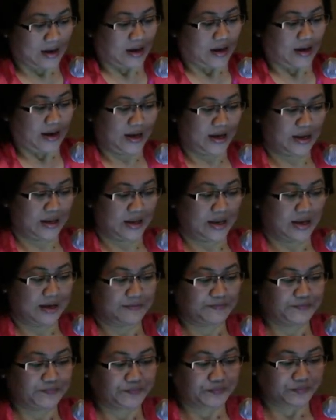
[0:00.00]

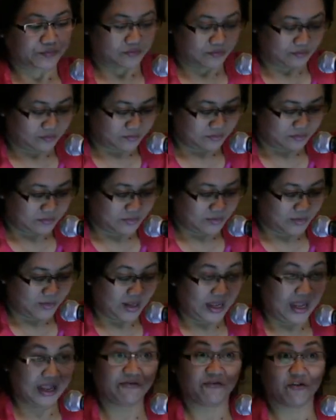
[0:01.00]
And
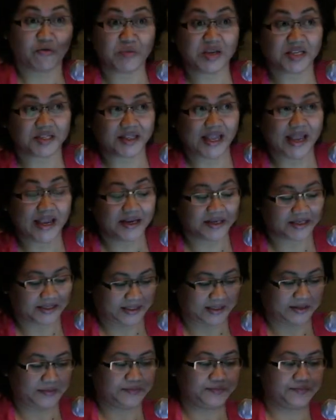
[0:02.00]
for mistakes,